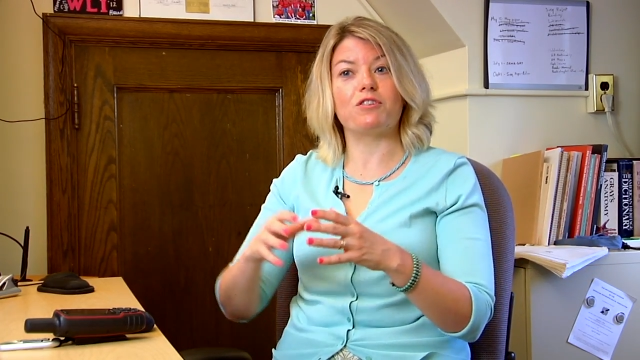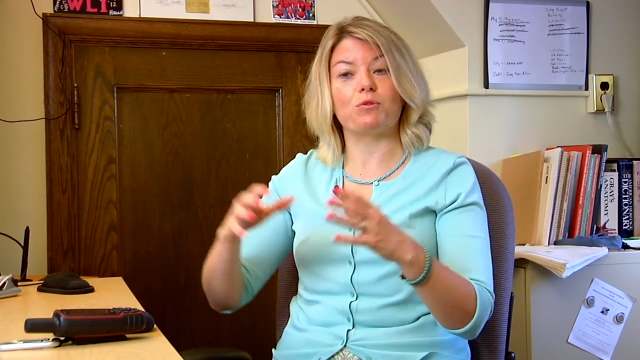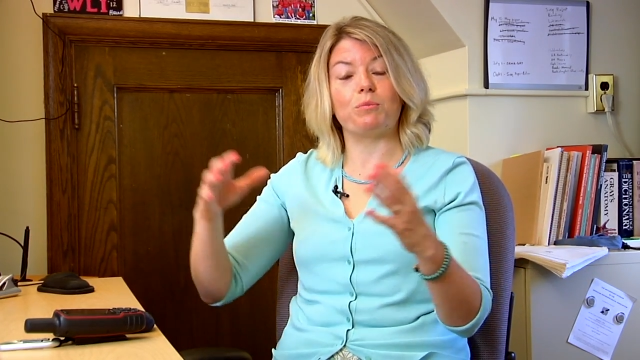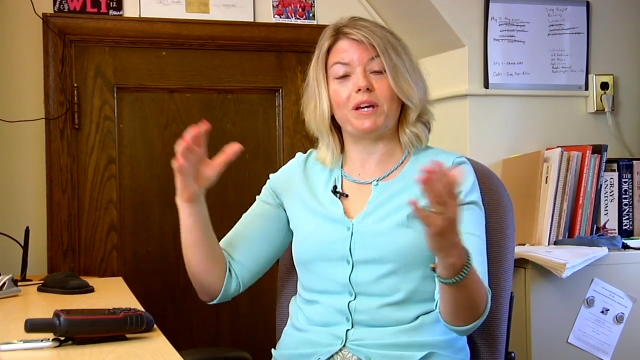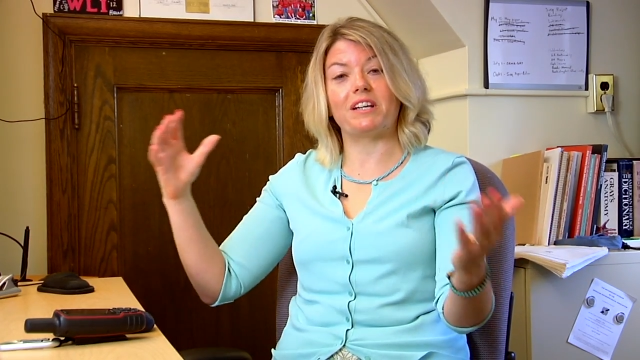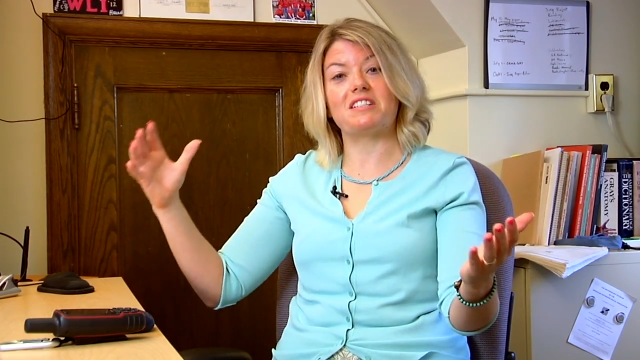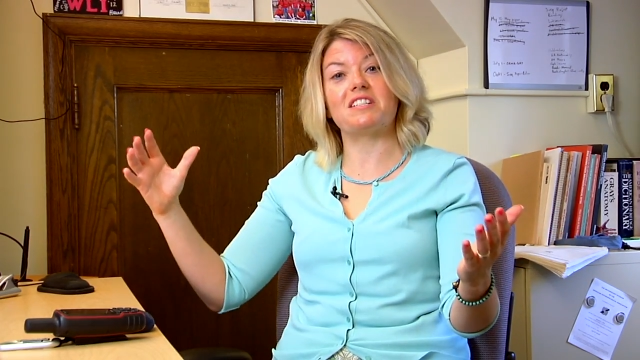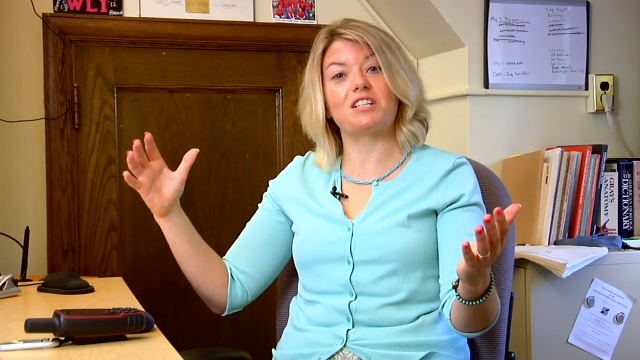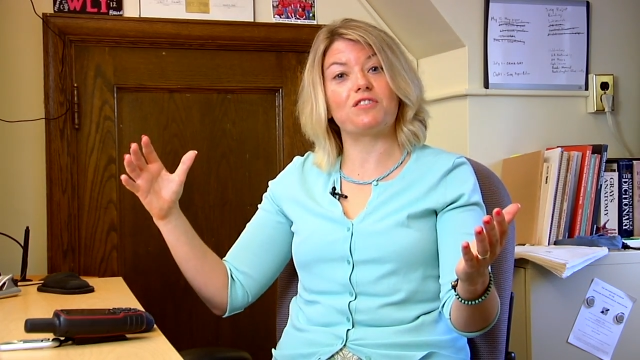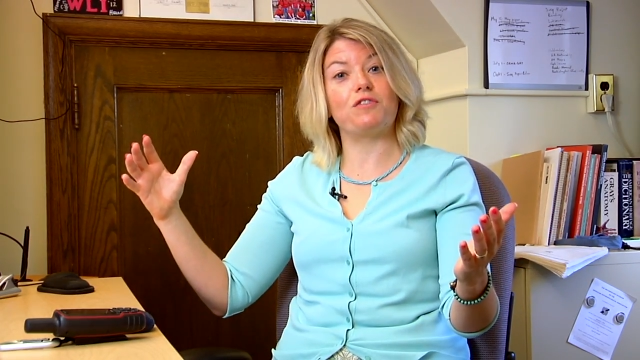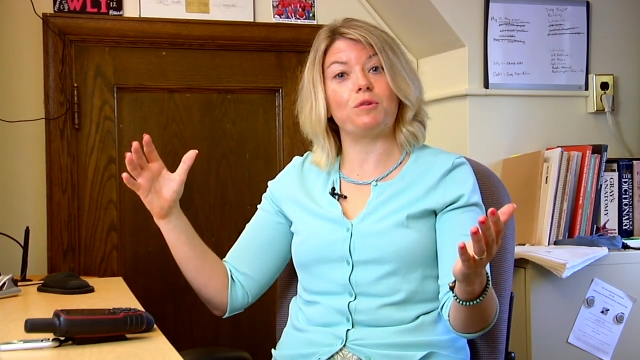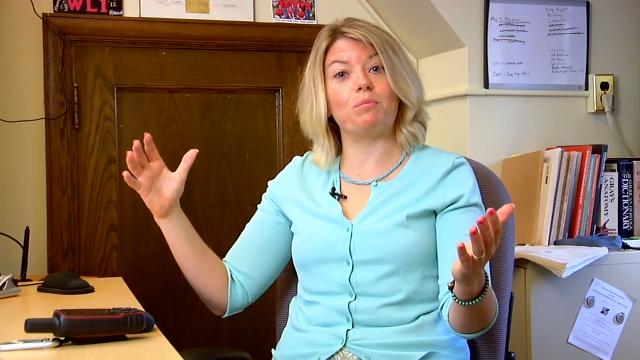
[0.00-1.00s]
So we make a
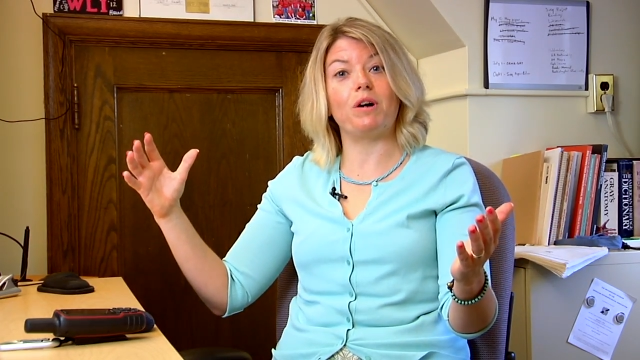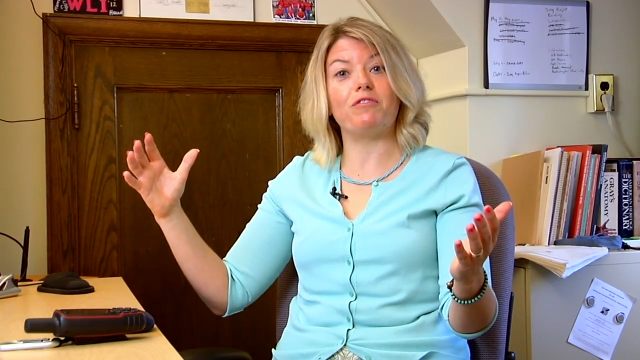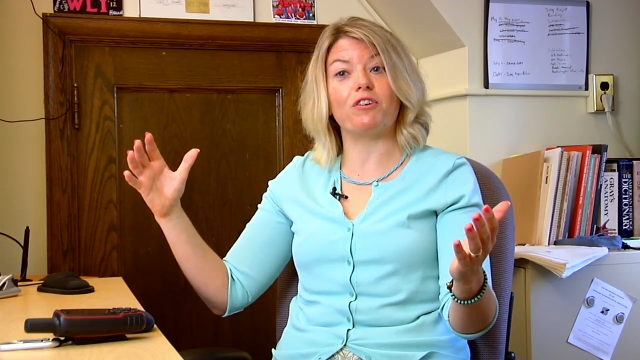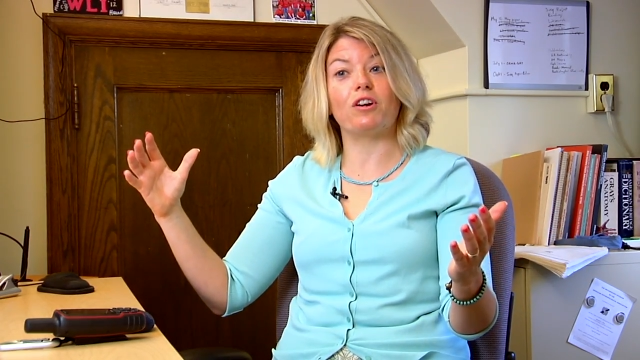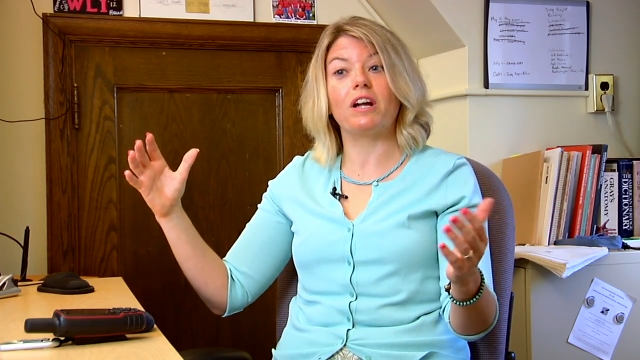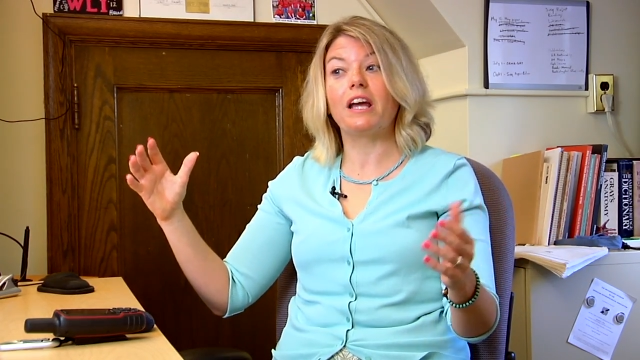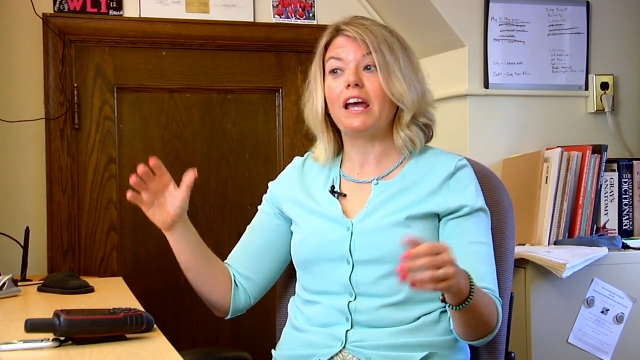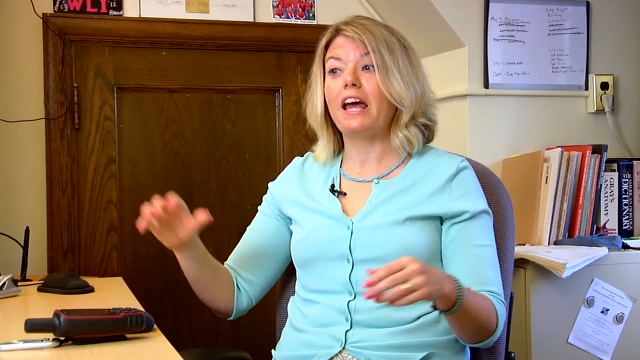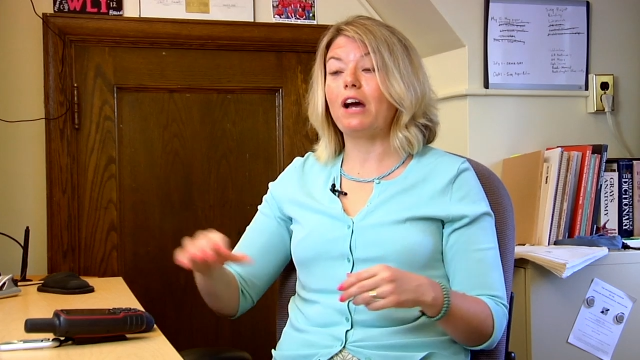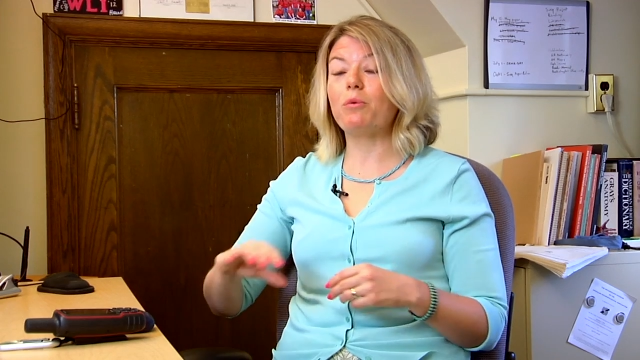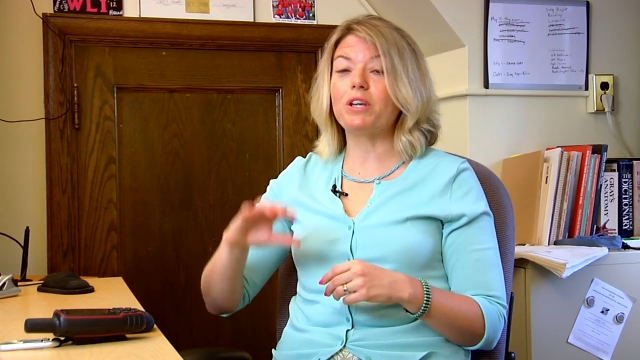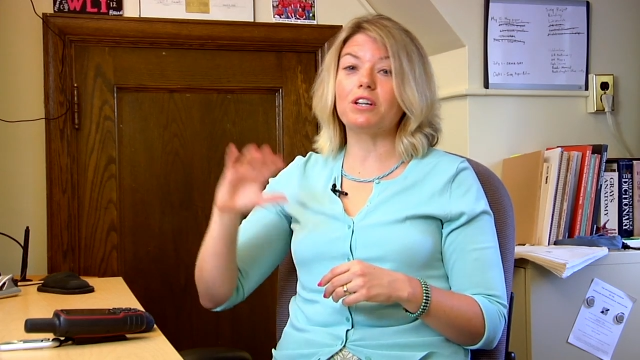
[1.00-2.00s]
6-foot buffer,
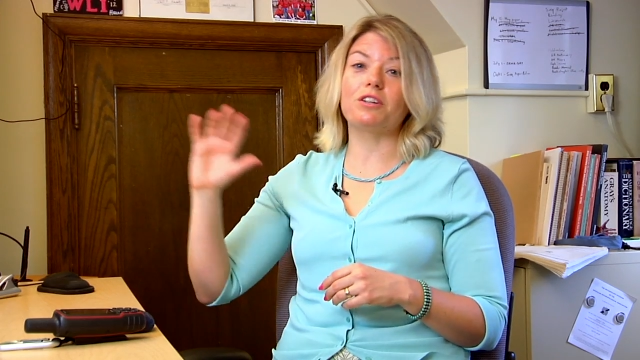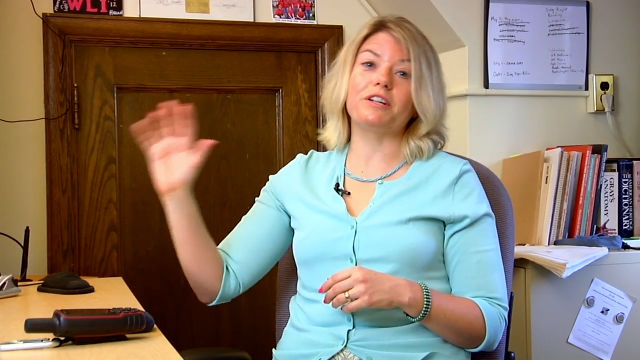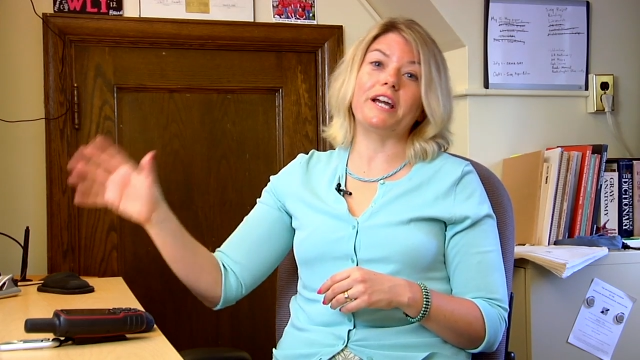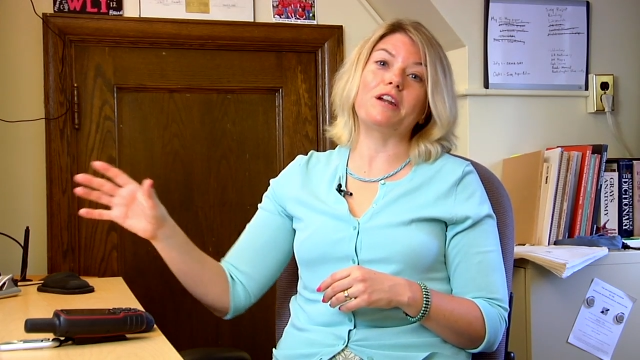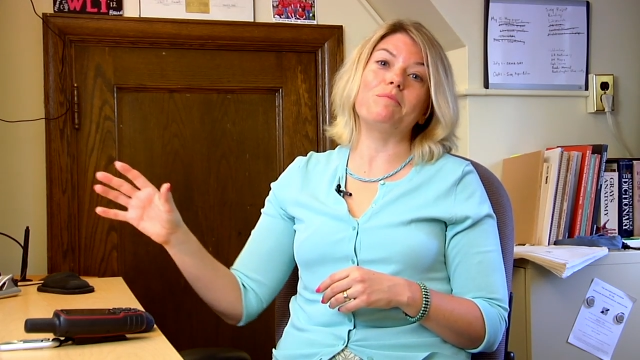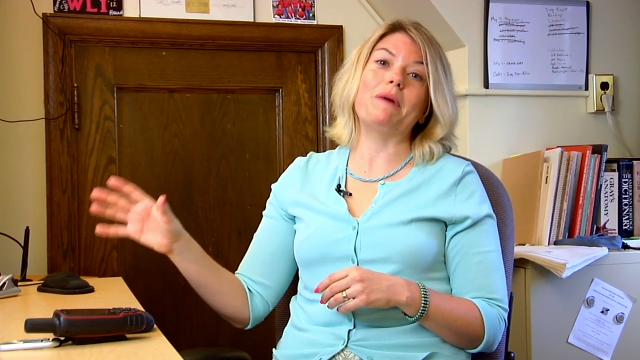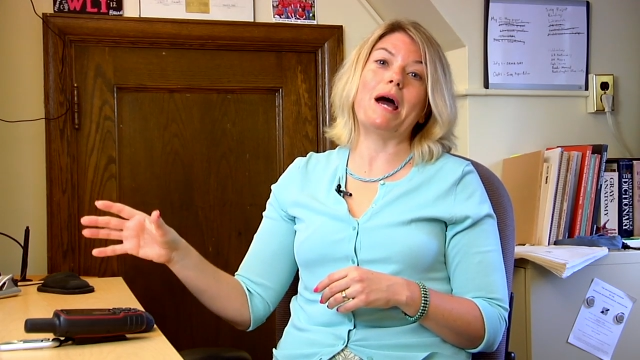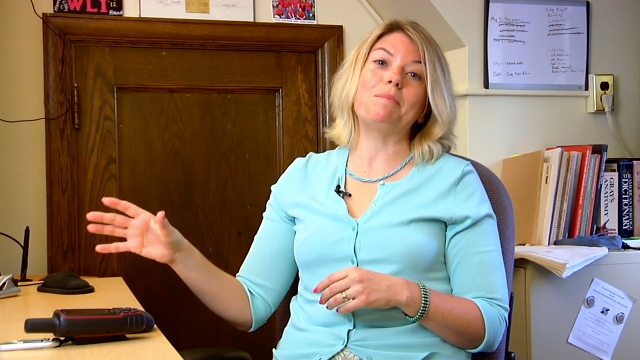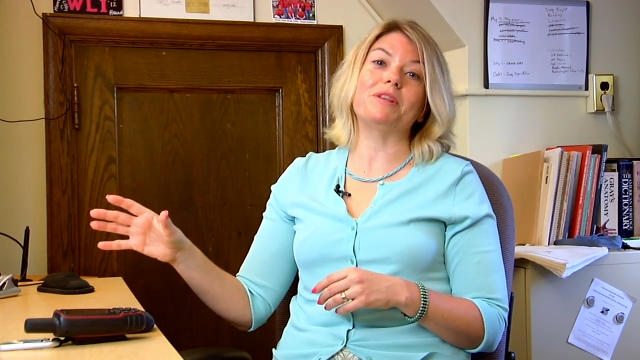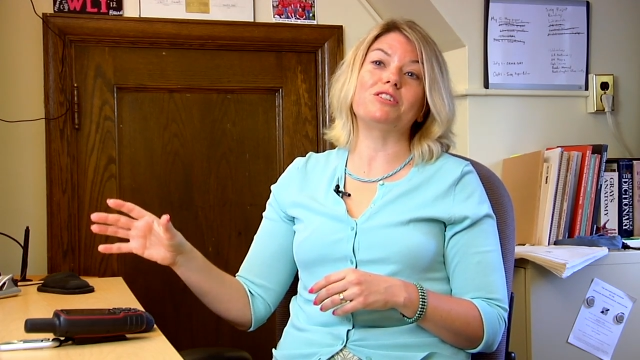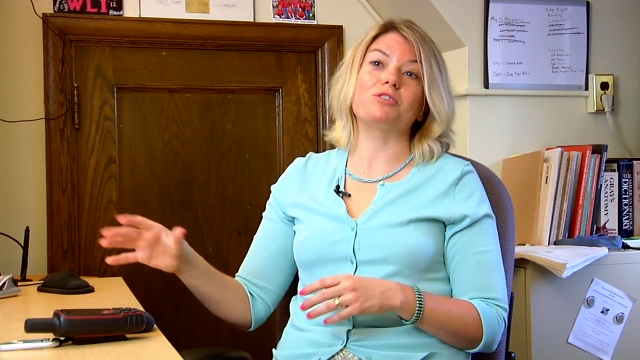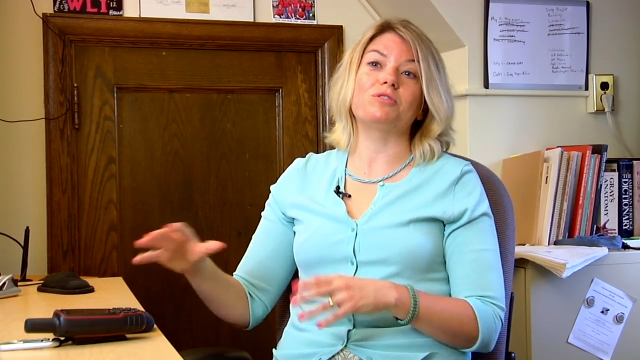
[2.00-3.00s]
and we could create a
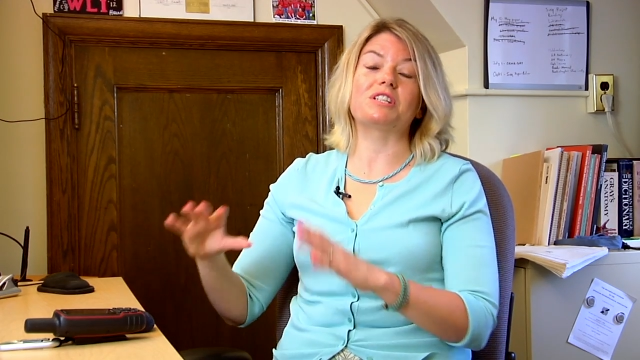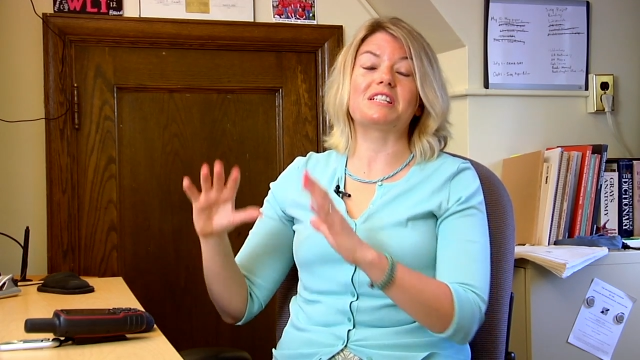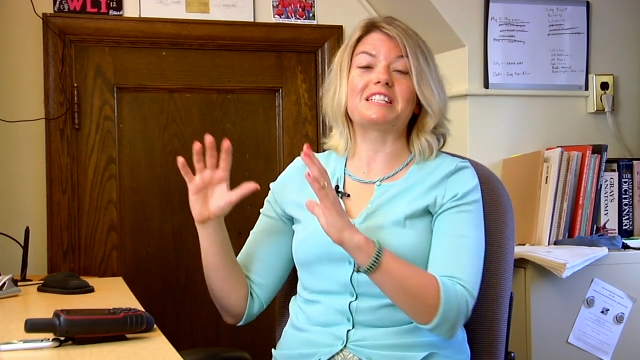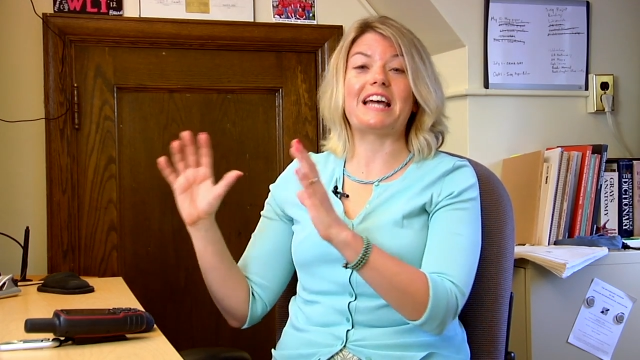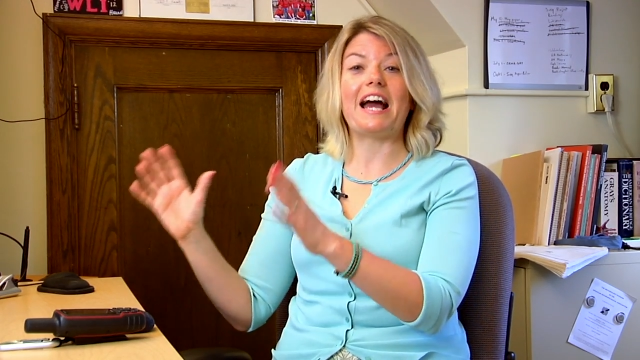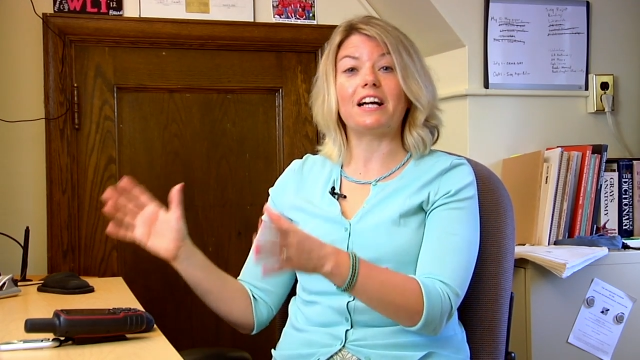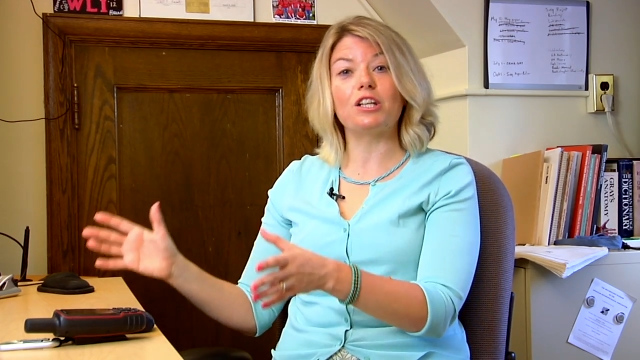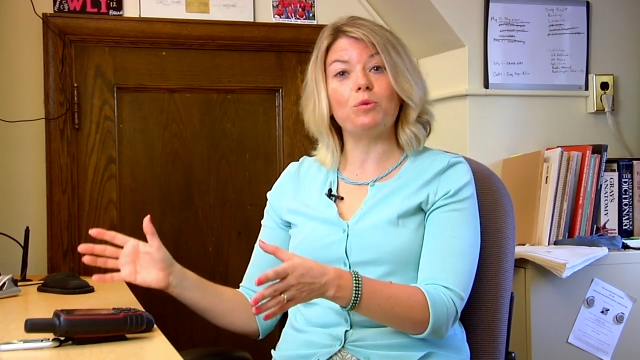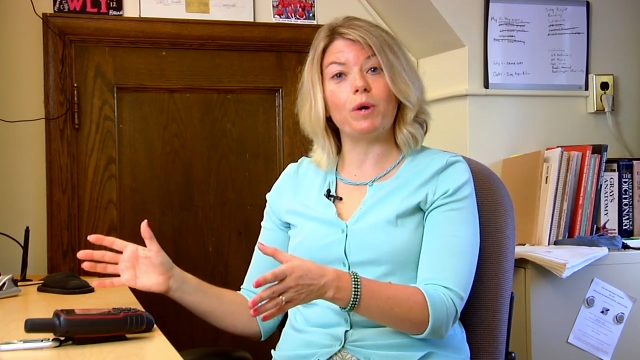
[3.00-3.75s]
map that shows exactly